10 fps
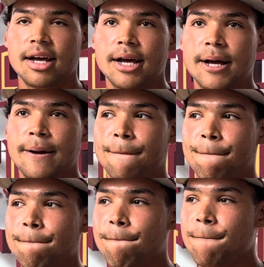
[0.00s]

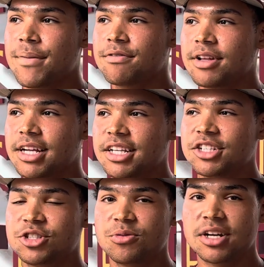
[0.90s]
I feel like the
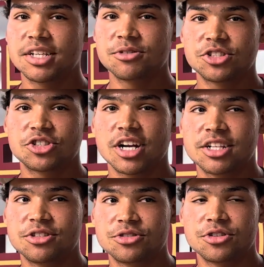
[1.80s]
issue was I was just trying to
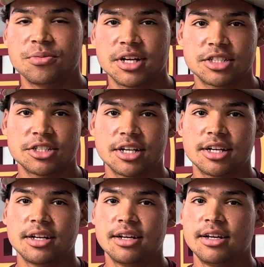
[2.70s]
do too much, trying
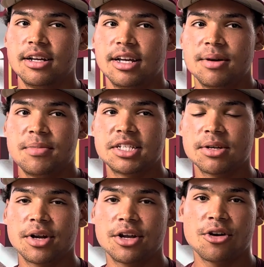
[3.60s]
to be
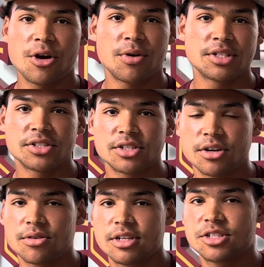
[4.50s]
somebody who I wasn't.
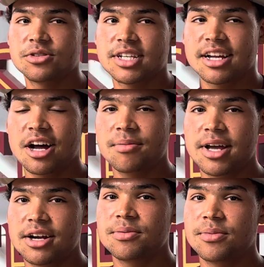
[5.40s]
So as soon as I calmed
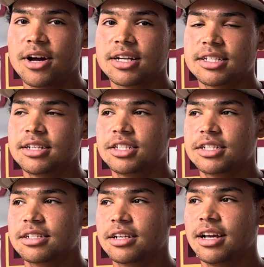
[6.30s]
down in the box and
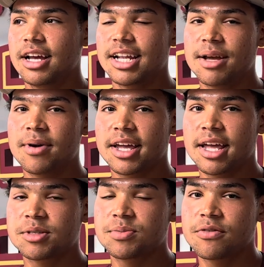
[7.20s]
just let my
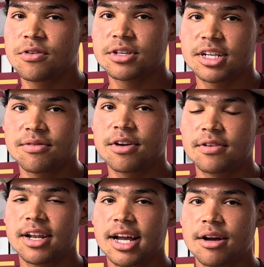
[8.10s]
game speak for itself, I
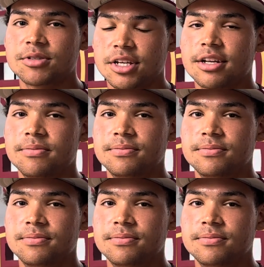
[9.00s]
feel like I was good.